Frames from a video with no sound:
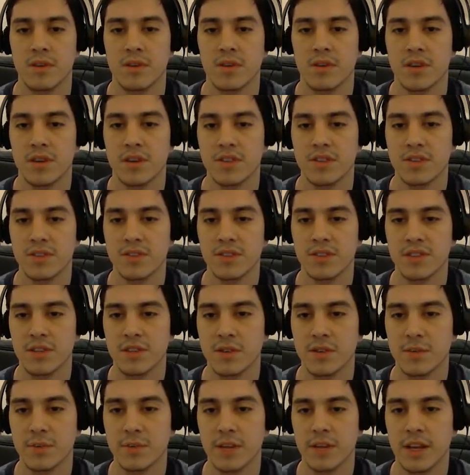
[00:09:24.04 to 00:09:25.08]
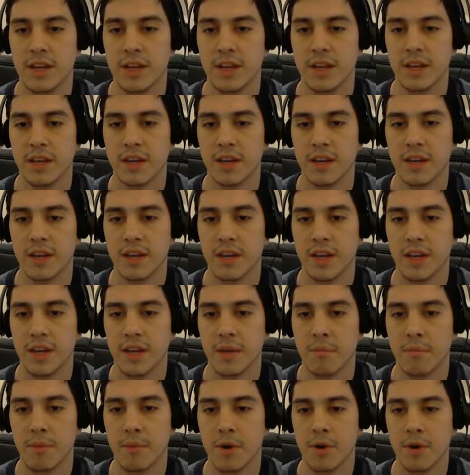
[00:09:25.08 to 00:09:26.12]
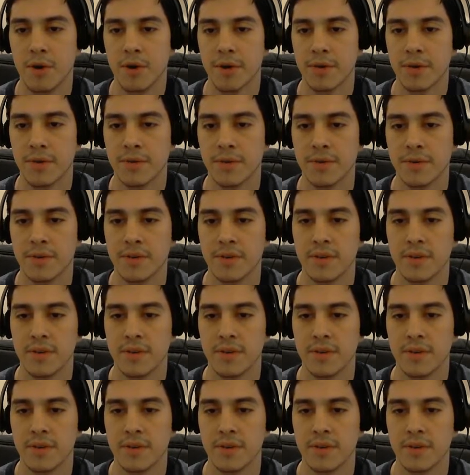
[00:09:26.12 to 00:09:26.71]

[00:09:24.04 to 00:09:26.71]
Okay, so it's a little bit like uh, like Mario,